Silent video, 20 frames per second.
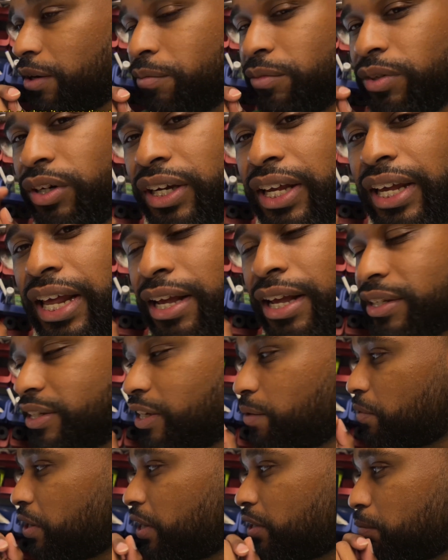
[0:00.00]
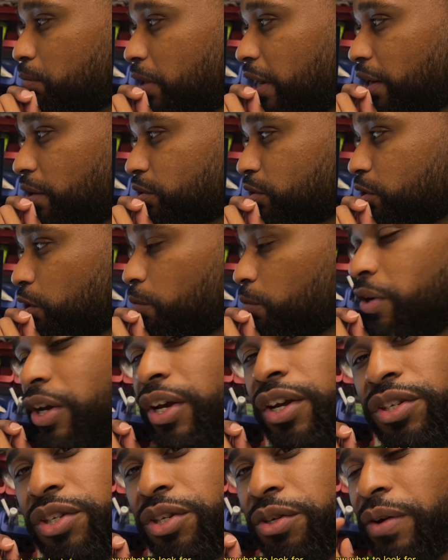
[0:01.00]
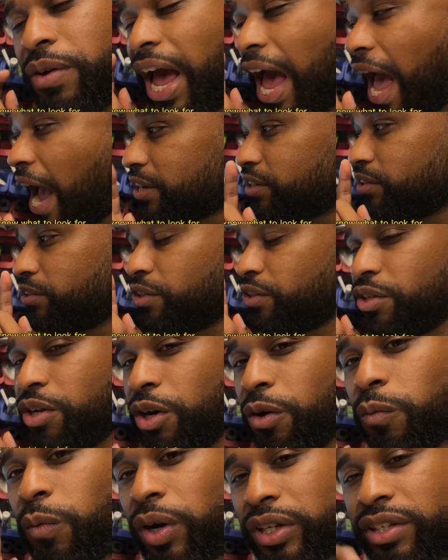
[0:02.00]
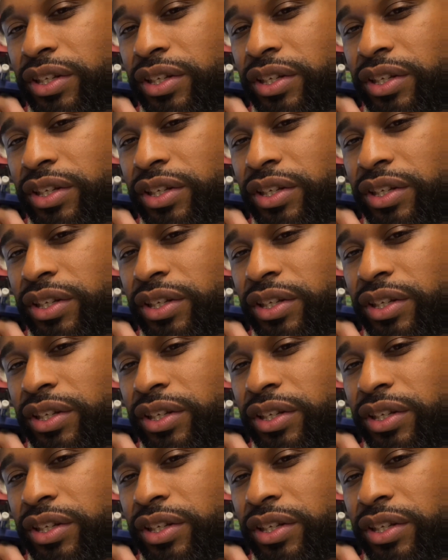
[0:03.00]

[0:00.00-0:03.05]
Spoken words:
looking at semen on the microscope, so you actually know what